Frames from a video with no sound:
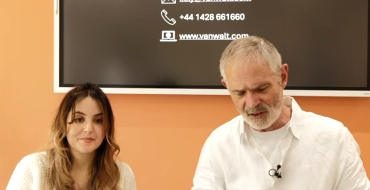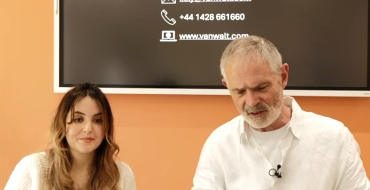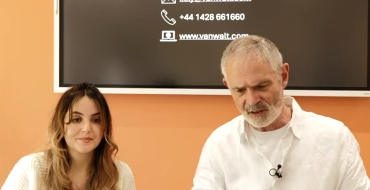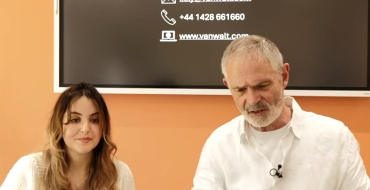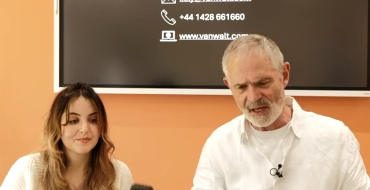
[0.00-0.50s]

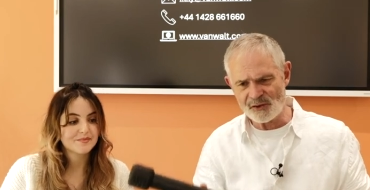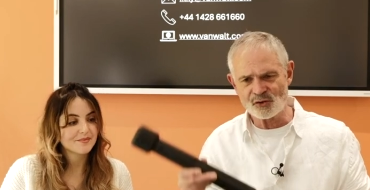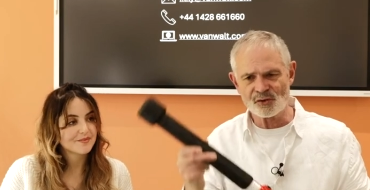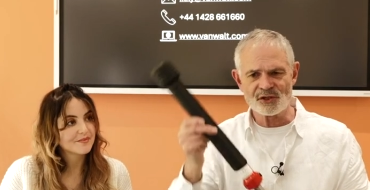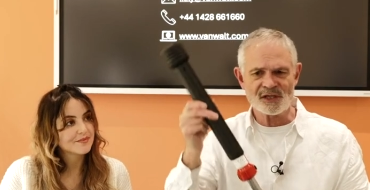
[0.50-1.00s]
Speaker 1: a, a gouge
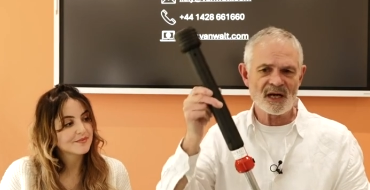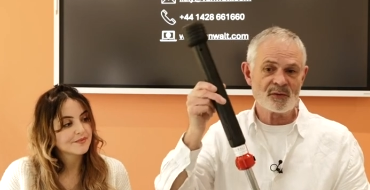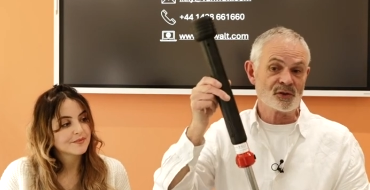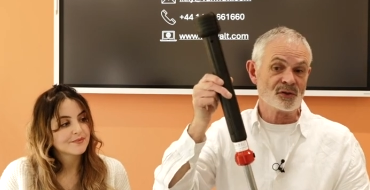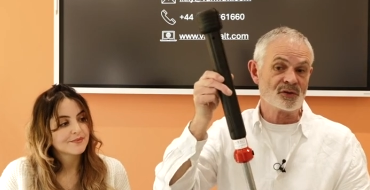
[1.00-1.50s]
auger, I
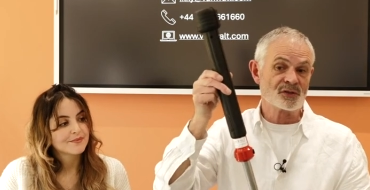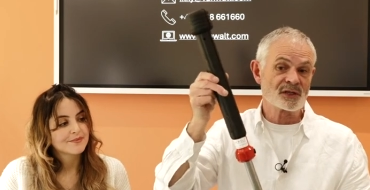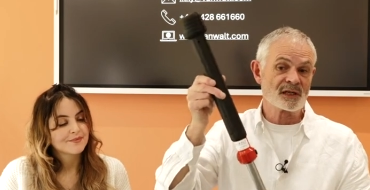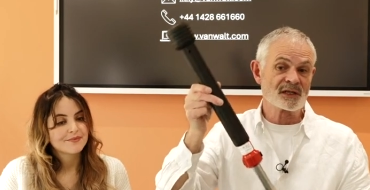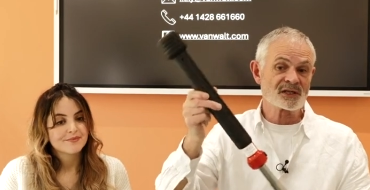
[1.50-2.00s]
would use
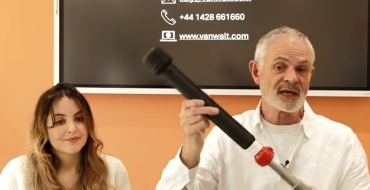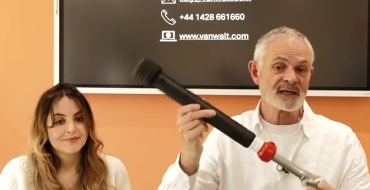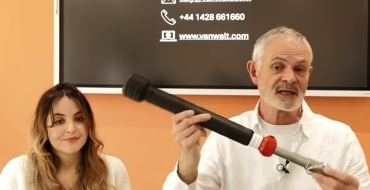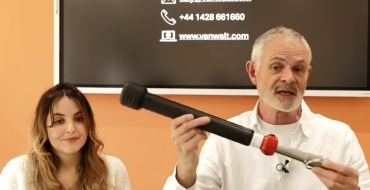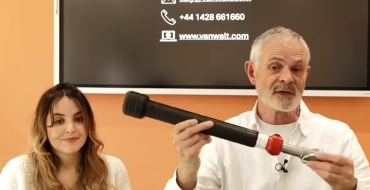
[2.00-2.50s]
the little
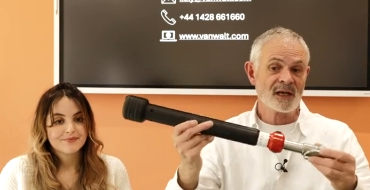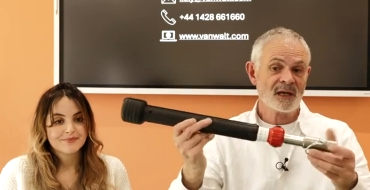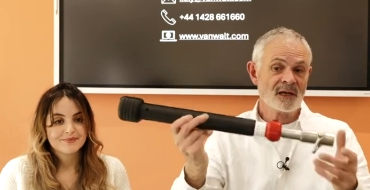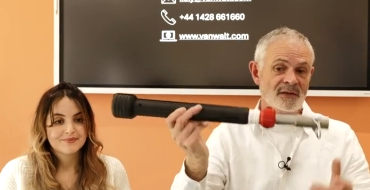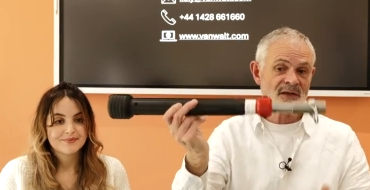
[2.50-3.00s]
slide hammer.
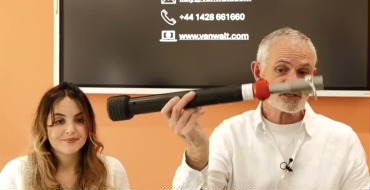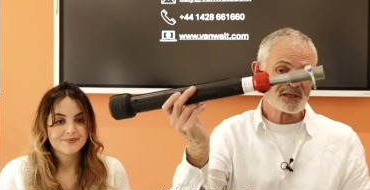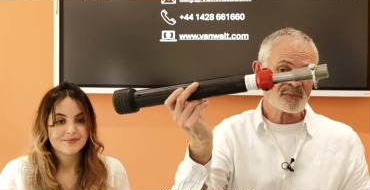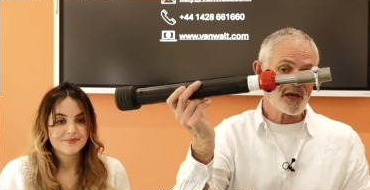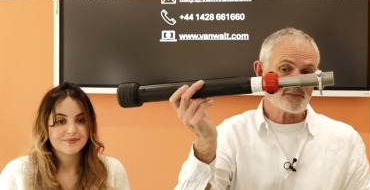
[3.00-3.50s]
This
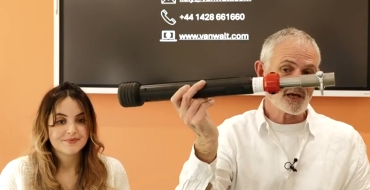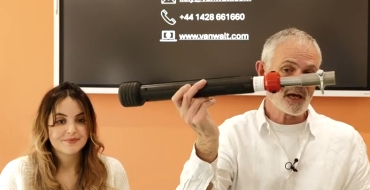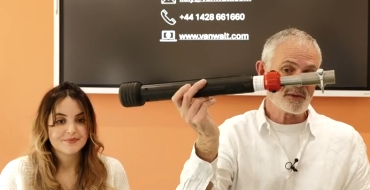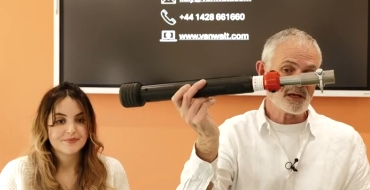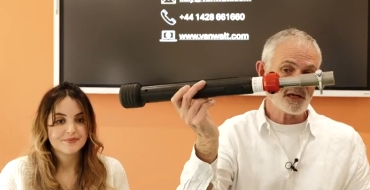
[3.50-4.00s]
is a baby
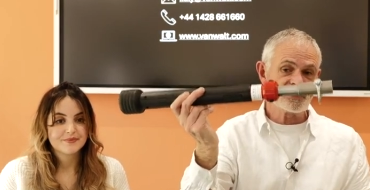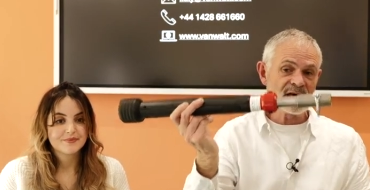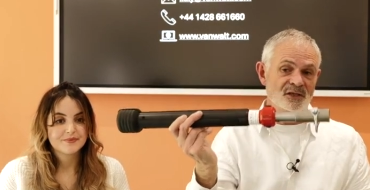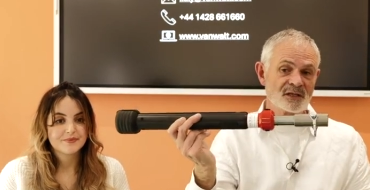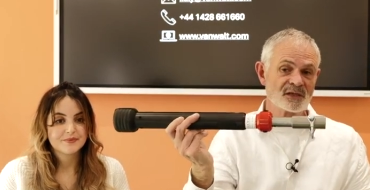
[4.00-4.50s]
hammer. It
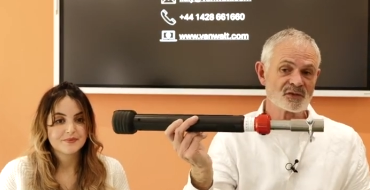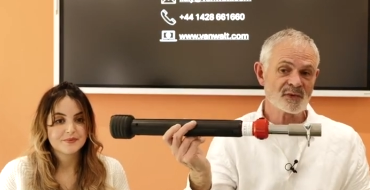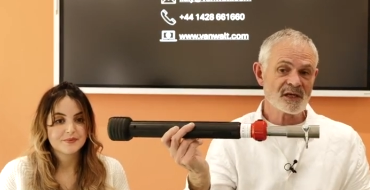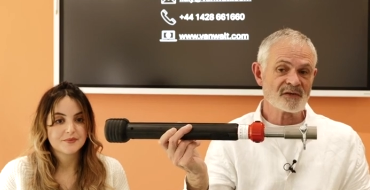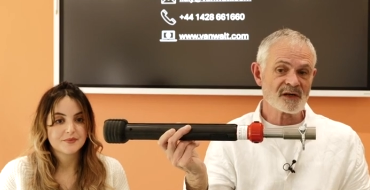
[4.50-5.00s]
actually doesn't
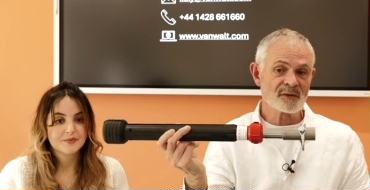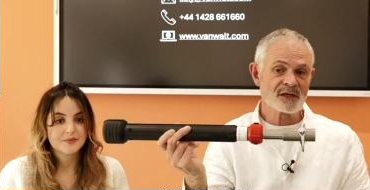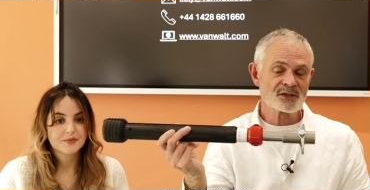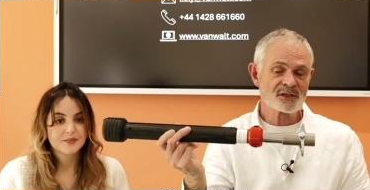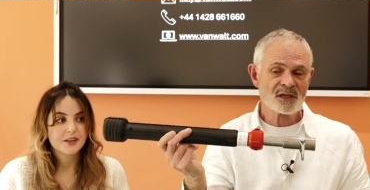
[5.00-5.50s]
weigh very
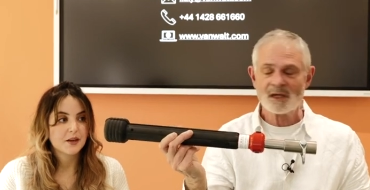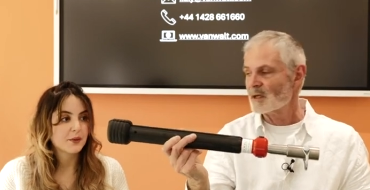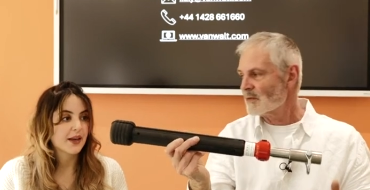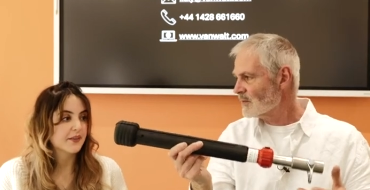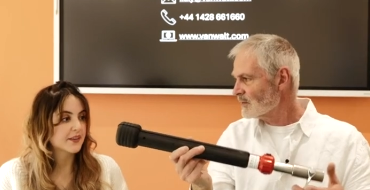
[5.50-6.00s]
much.
Speaker 2: Yeah,
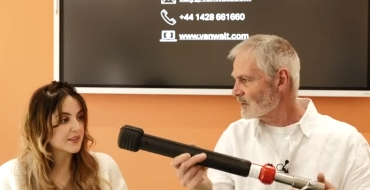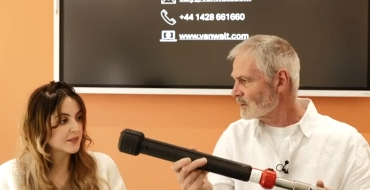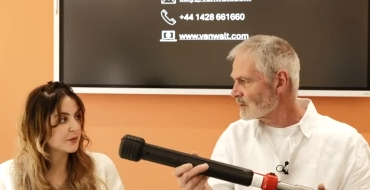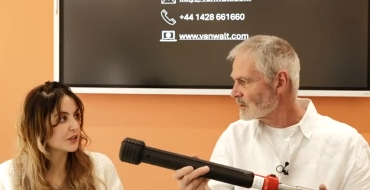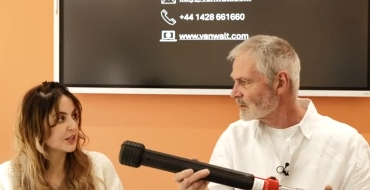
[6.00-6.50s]
we have this
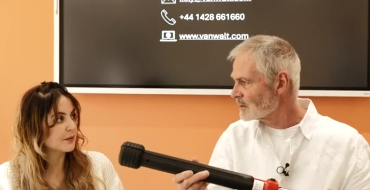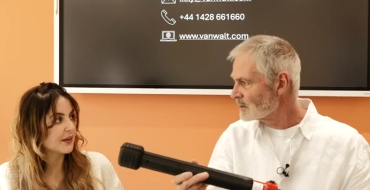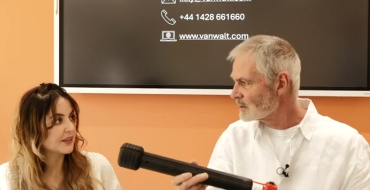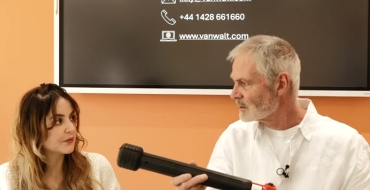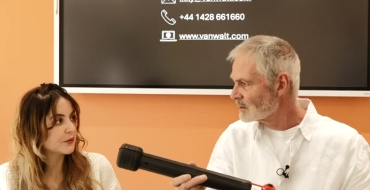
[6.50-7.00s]
especially
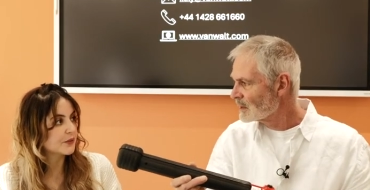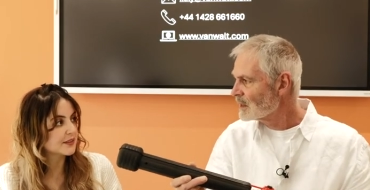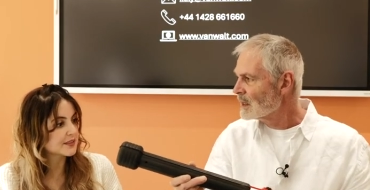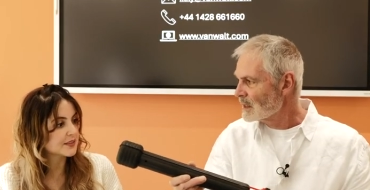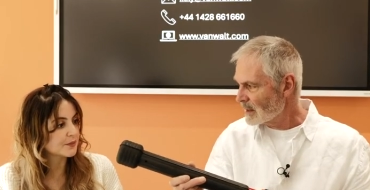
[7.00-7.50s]
made for
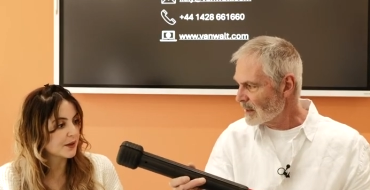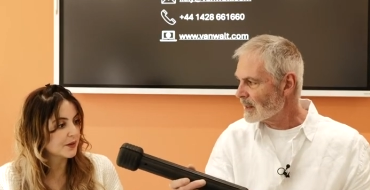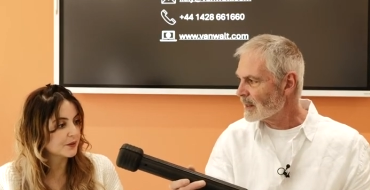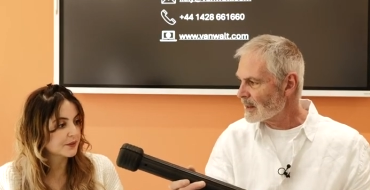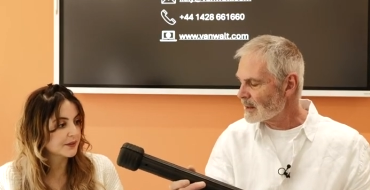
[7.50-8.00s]
us
Speaker 1: as well.
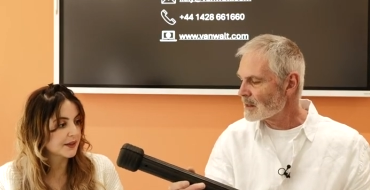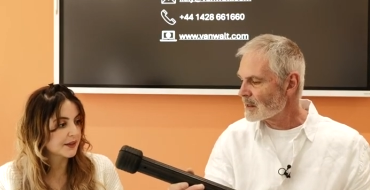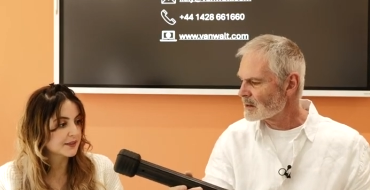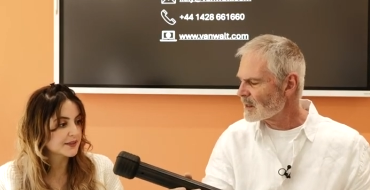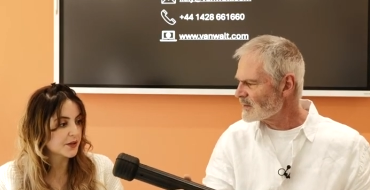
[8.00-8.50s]
Yeah,
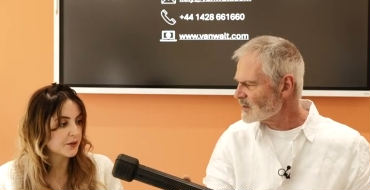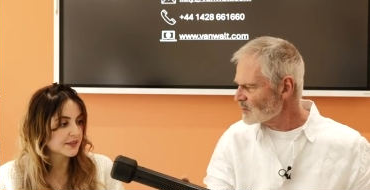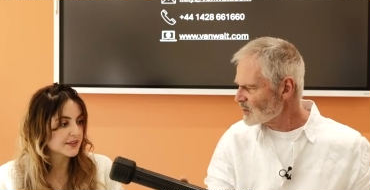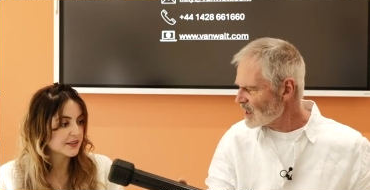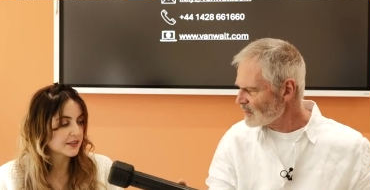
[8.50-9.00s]
yeah so I
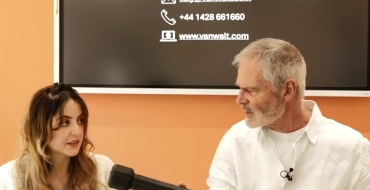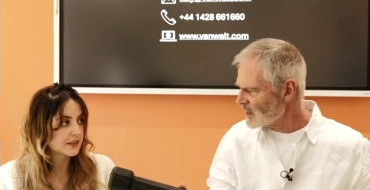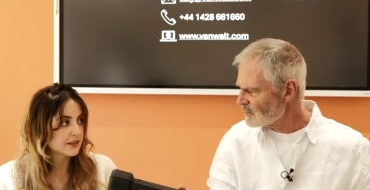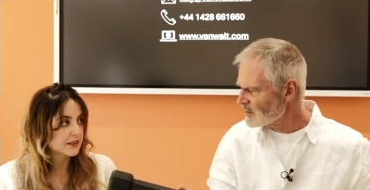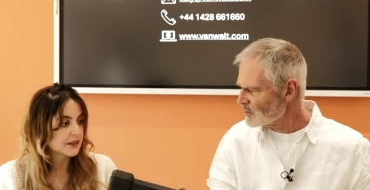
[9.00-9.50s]
think we have a
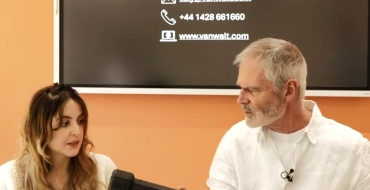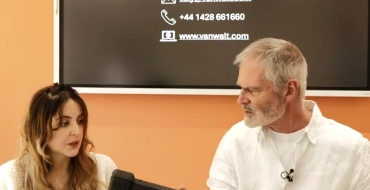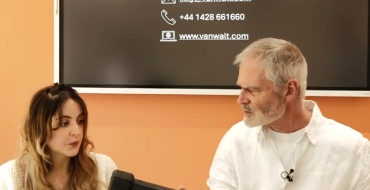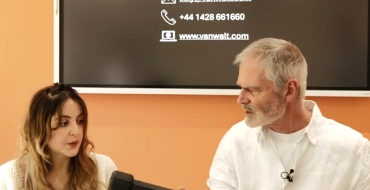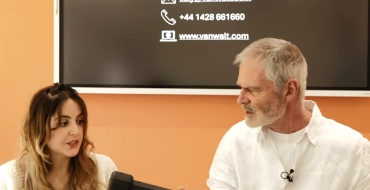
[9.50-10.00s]
heavier one
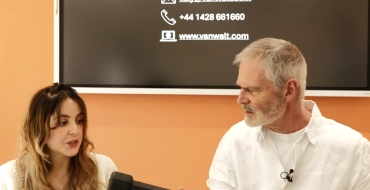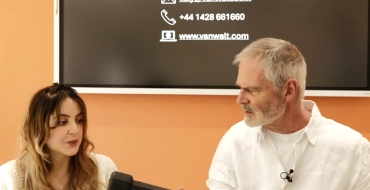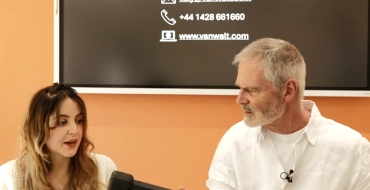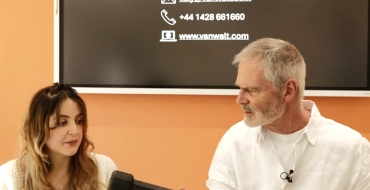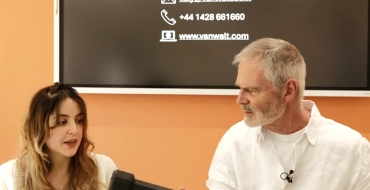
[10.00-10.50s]
as well. We
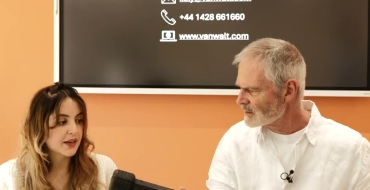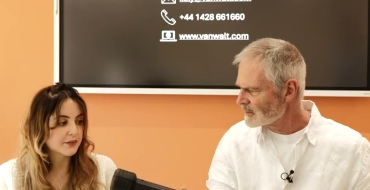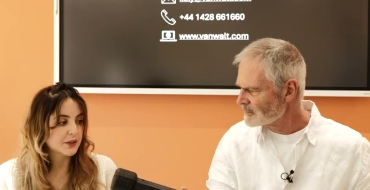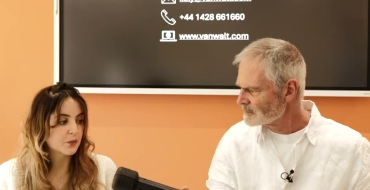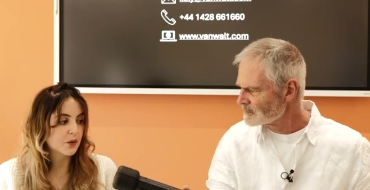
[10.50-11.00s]
Speaker 2: do have a
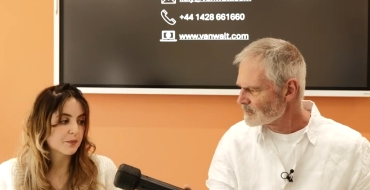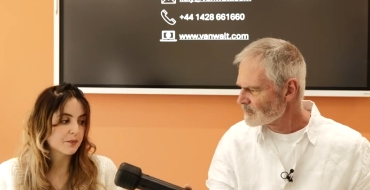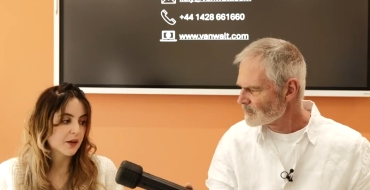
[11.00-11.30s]
heavier one,